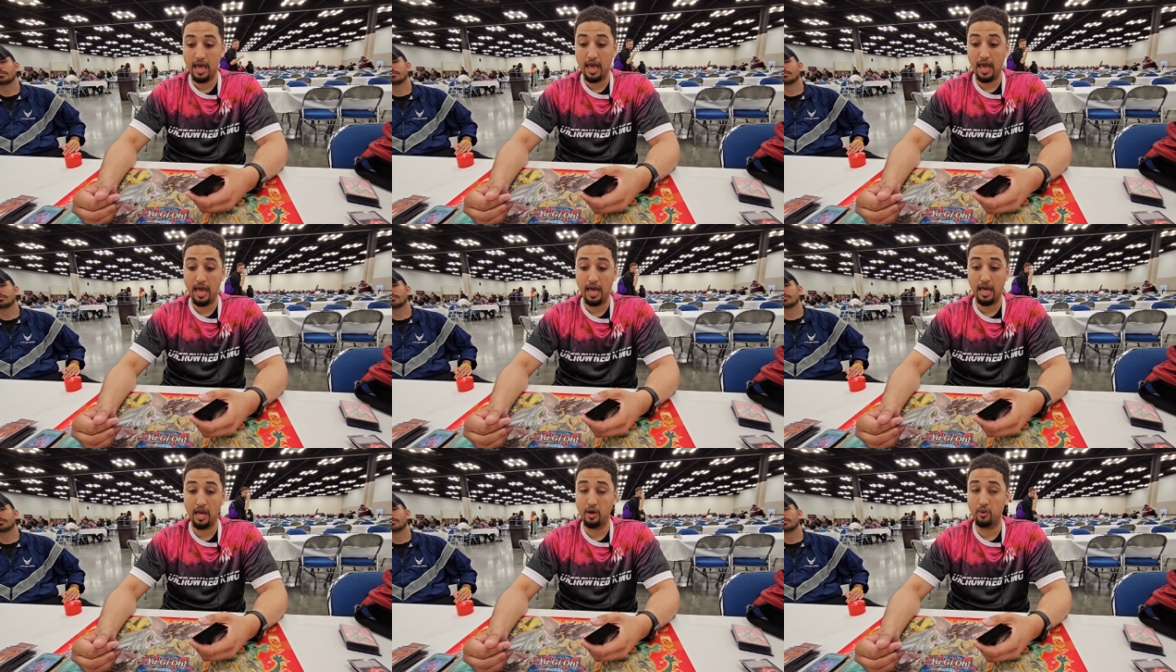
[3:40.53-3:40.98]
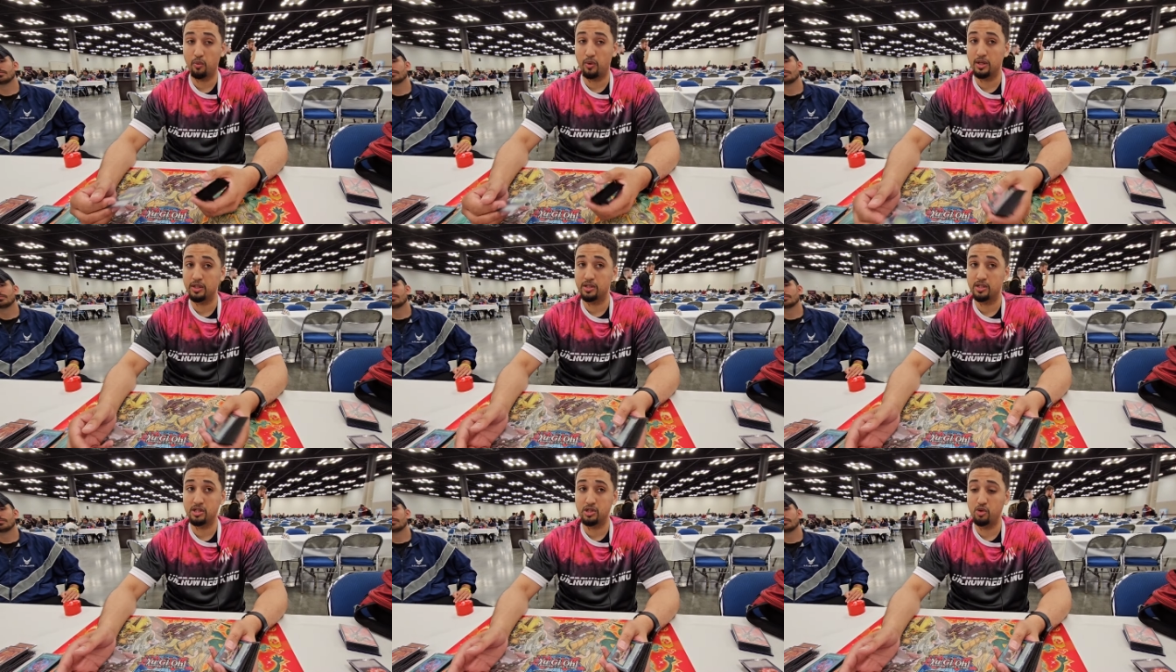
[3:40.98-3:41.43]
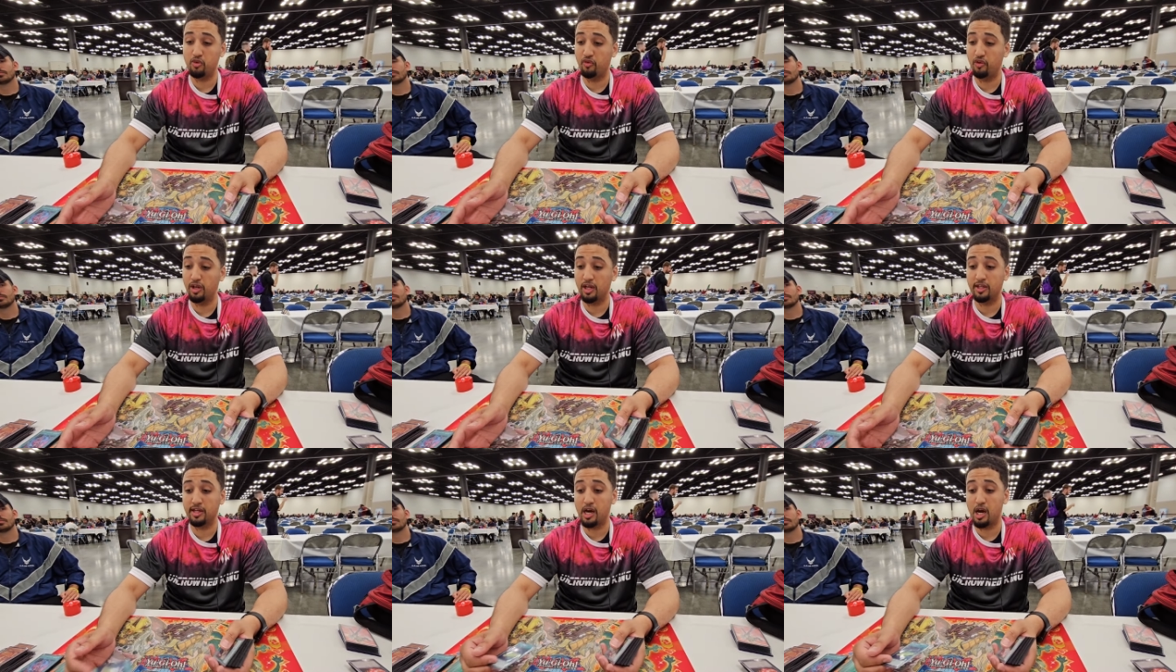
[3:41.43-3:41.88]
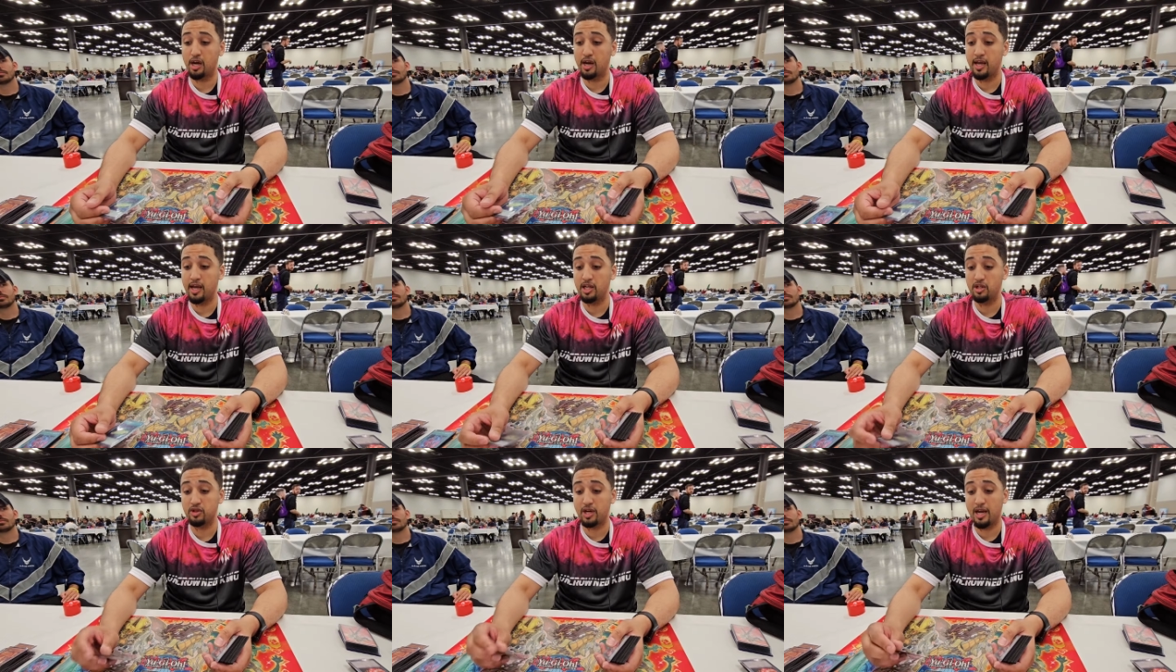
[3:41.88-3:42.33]
and once you feel like they're out of
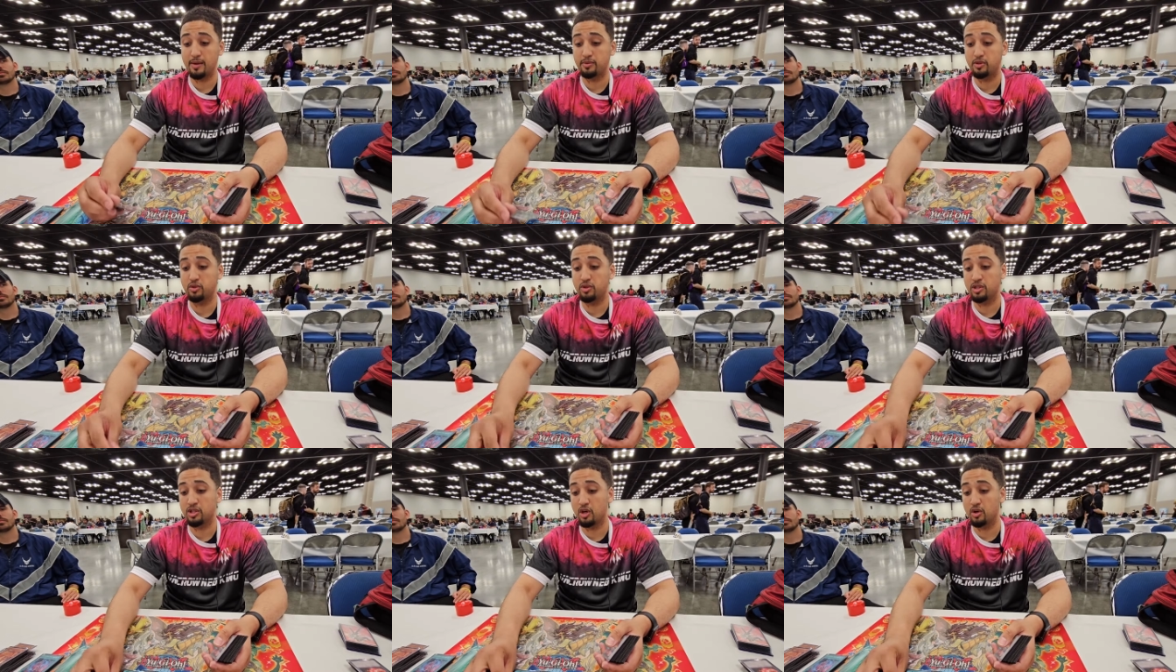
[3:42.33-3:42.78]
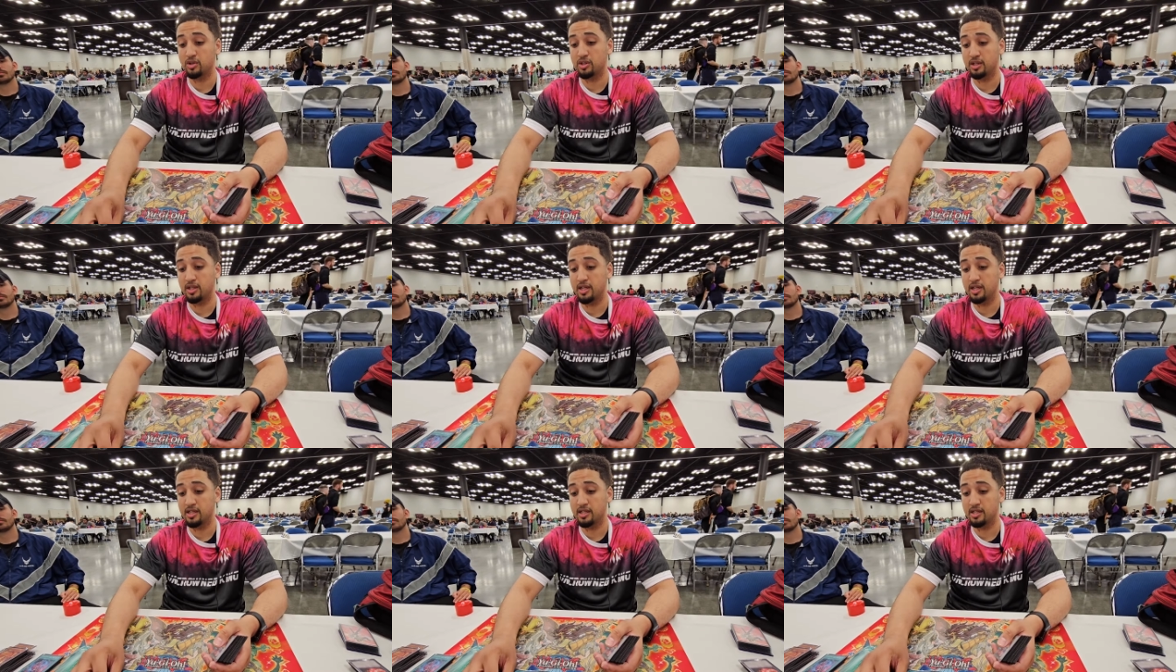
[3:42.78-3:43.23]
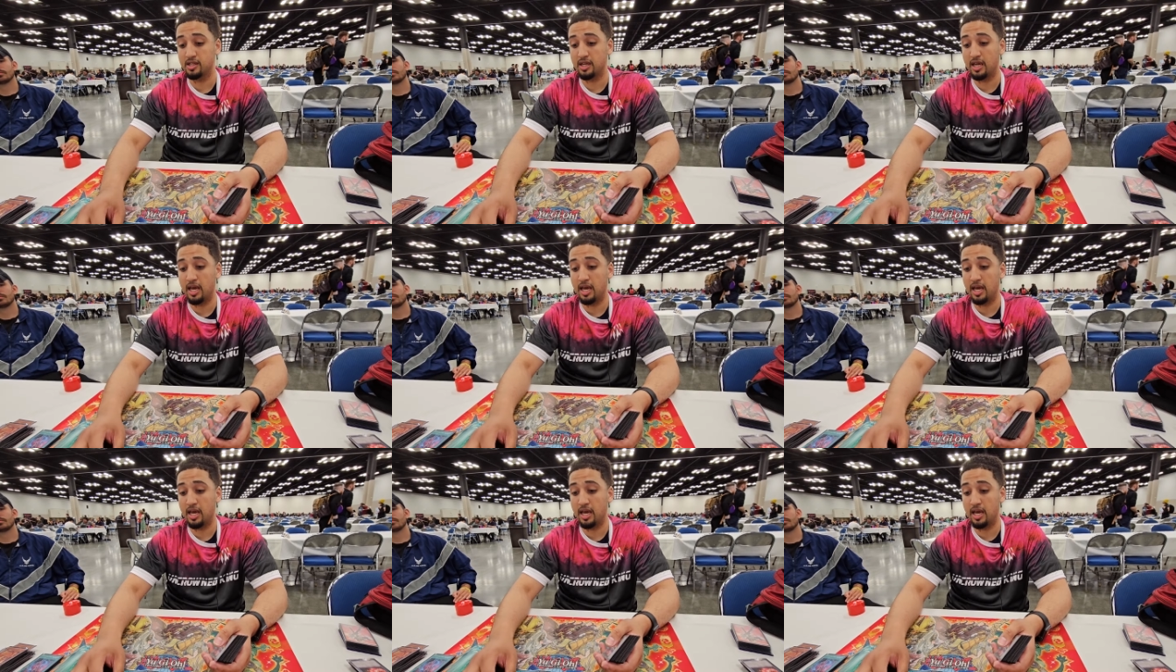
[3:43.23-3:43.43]
hand traps, you just go into this.